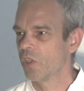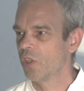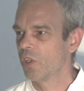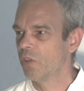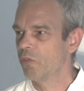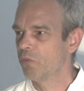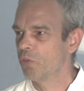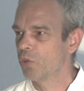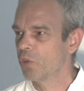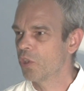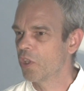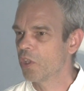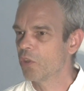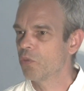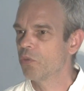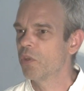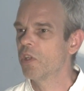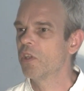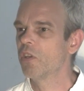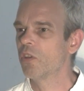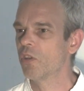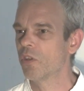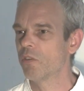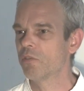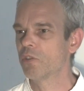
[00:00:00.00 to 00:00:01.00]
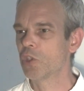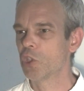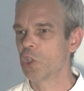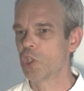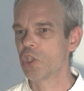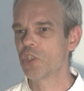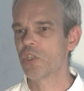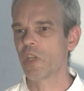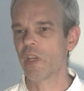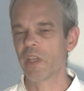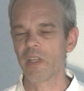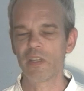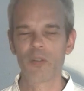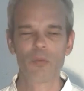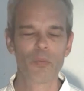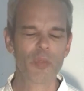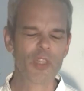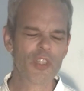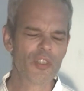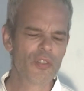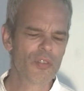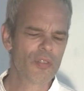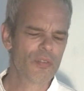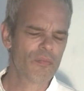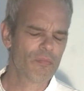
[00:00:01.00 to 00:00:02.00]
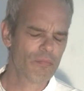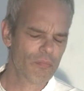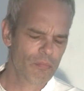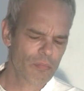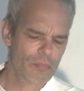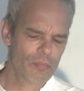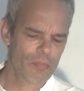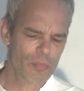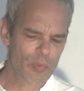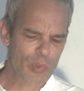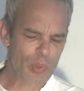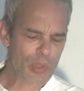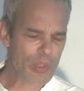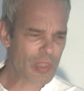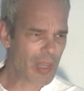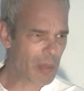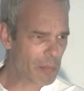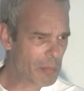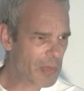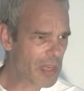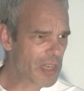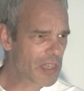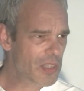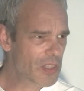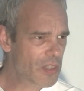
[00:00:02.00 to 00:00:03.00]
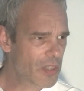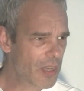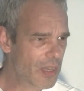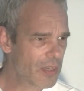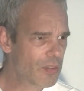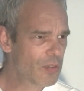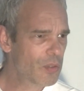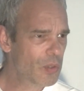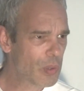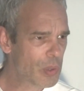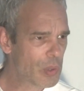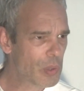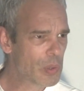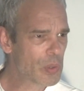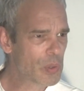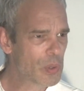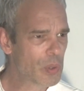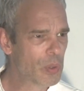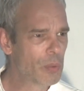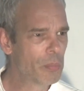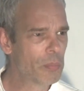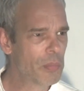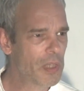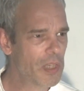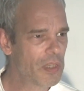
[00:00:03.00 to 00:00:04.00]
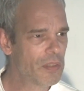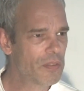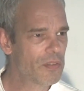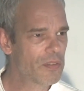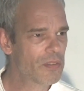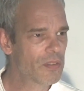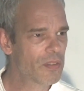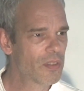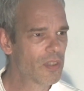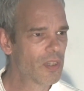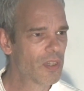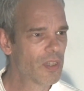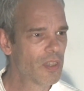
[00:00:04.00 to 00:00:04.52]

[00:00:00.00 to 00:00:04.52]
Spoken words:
if you get rid of the desire, which to some extent also means